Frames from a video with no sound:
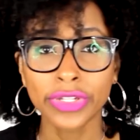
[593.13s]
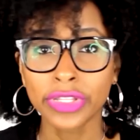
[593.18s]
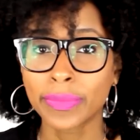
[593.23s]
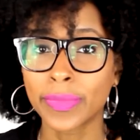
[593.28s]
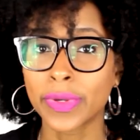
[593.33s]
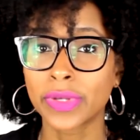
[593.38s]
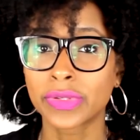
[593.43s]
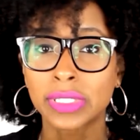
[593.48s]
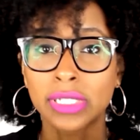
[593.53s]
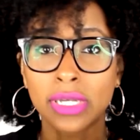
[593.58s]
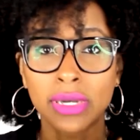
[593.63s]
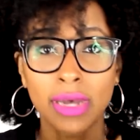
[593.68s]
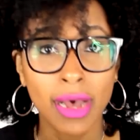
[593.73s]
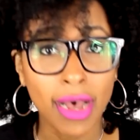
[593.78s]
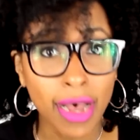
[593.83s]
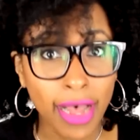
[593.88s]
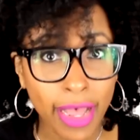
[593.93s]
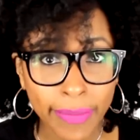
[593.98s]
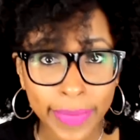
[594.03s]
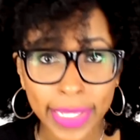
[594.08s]
are the most
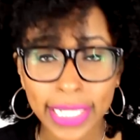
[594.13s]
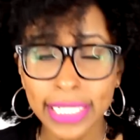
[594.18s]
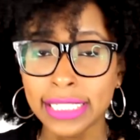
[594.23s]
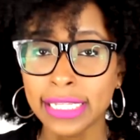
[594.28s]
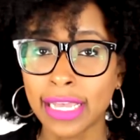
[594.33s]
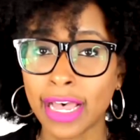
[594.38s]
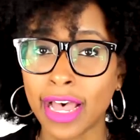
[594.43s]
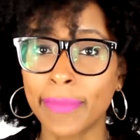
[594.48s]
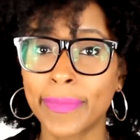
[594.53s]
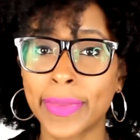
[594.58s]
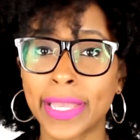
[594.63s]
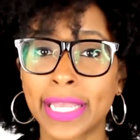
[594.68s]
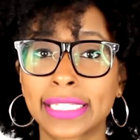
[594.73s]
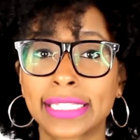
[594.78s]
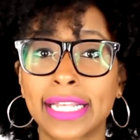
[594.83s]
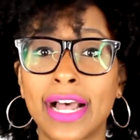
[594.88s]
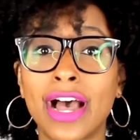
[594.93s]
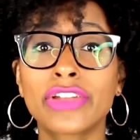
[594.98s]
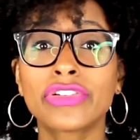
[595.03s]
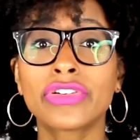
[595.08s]
common
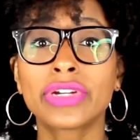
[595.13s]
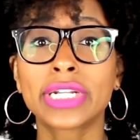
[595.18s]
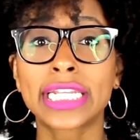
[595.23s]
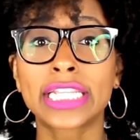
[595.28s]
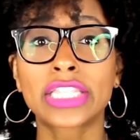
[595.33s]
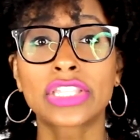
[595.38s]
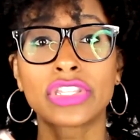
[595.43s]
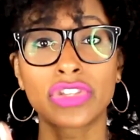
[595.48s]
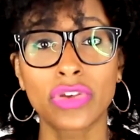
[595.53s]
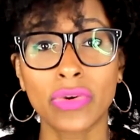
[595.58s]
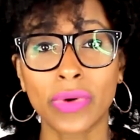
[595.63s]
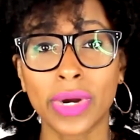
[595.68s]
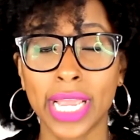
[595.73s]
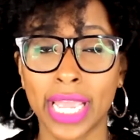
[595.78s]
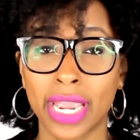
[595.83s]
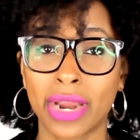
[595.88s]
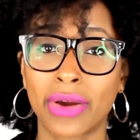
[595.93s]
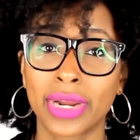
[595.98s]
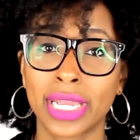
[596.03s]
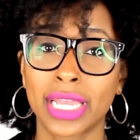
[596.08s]
topics underneath your
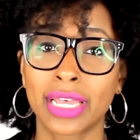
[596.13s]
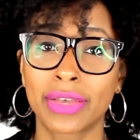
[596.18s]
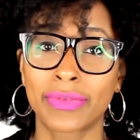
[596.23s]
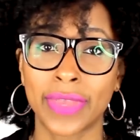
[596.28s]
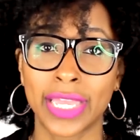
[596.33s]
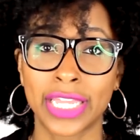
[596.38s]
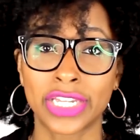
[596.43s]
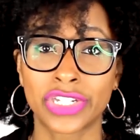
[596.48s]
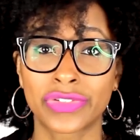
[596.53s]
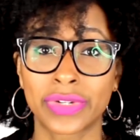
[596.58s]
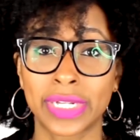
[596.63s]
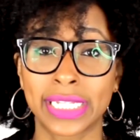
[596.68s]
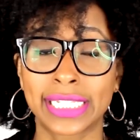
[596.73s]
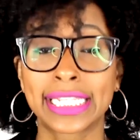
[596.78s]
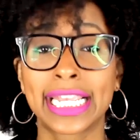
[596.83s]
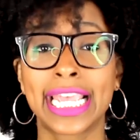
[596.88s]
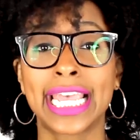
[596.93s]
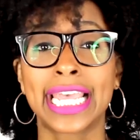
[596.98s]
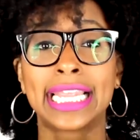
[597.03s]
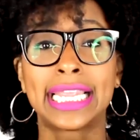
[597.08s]
area of
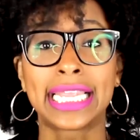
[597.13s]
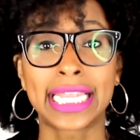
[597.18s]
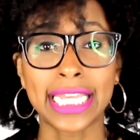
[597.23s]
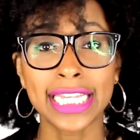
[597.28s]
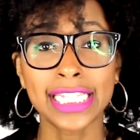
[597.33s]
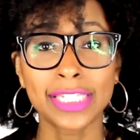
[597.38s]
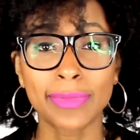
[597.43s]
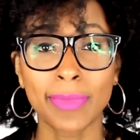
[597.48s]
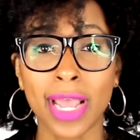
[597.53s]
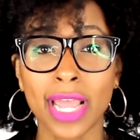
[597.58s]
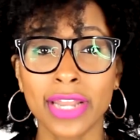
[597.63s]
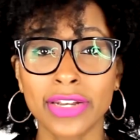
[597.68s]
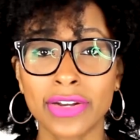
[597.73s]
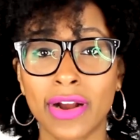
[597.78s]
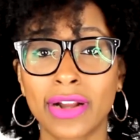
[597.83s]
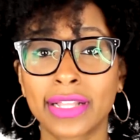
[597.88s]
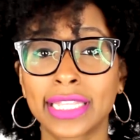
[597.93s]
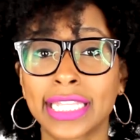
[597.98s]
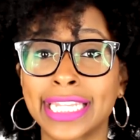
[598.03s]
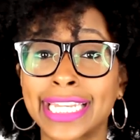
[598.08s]
interest? This, my
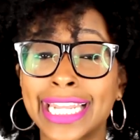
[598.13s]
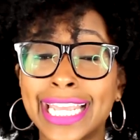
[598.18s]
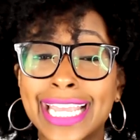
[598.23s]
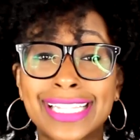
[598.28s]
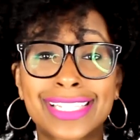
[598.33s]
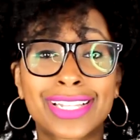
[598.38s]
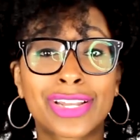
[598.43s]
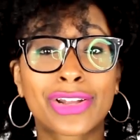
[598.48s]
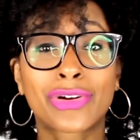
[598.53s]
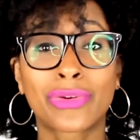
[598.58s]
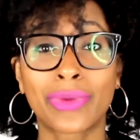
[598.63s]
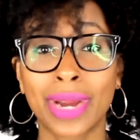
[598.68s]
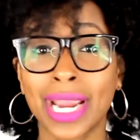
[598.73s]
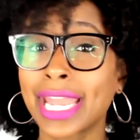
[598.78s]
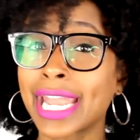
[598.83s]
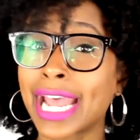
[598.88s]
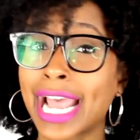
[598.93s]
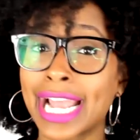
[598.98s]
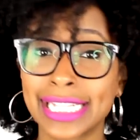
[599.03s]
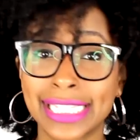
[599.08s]
darling, is a
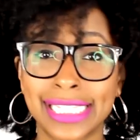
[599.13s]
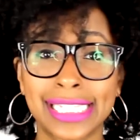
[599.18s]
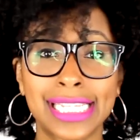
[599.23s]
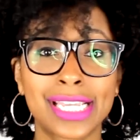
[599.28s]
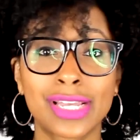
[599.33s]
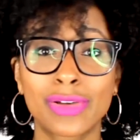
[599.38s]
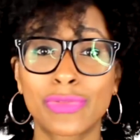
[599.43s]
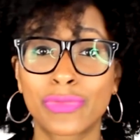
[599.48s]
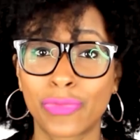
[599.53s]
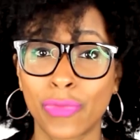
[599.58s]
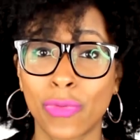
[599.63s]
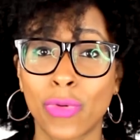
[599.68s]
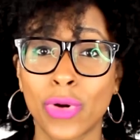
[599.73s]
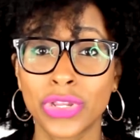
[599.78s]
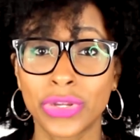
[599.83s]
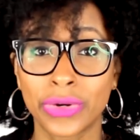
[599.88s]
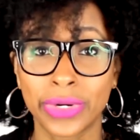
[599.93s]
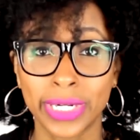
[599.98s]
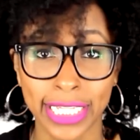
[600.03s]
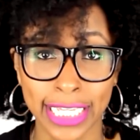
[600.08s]
great idea for
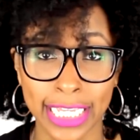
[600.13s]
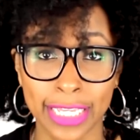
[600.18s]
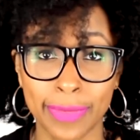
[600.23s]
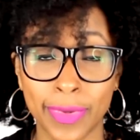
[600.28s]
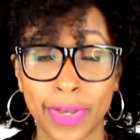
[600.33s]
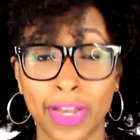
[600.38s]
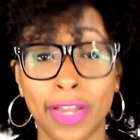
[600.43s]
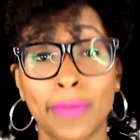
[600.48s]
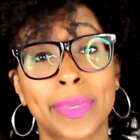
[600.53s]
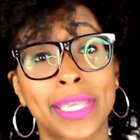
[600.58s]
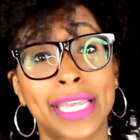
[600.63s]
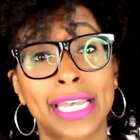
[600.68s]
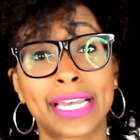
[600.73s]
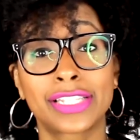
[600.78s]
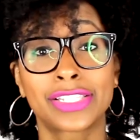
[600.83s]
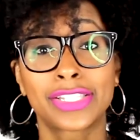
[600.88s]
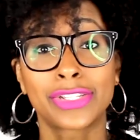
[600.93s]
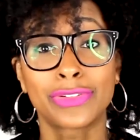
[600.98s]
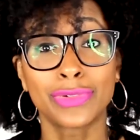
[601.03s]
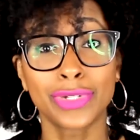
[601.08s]
your ebook
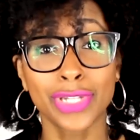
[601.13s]
because you